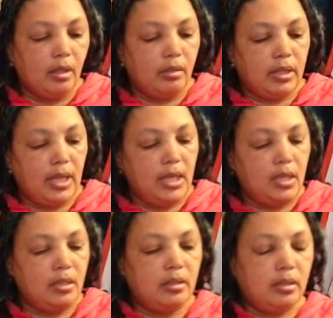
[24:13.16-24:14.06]
Okay?
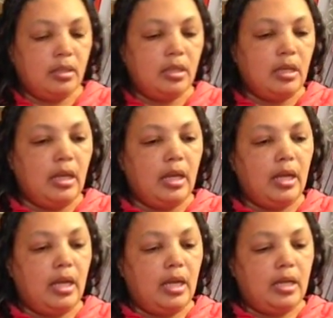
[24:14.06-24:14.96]

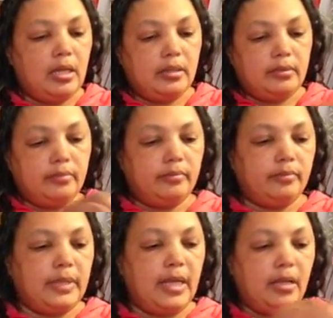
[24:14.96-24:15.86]
And
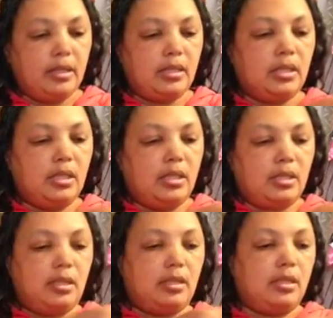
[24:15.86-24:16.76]
now let's get this
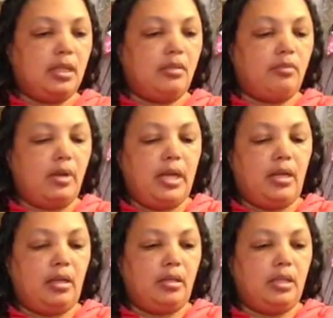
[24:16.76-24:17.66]
sitting right
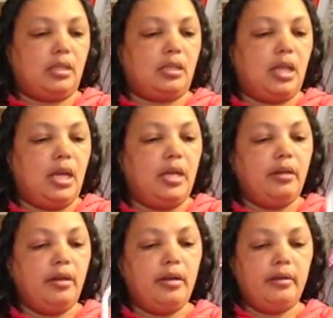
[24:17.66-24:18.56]
on this
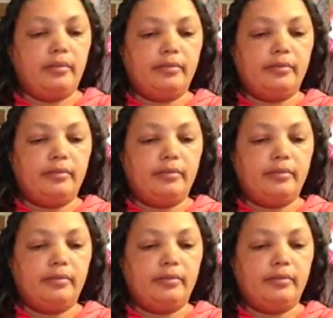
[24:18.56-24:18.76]
hanger.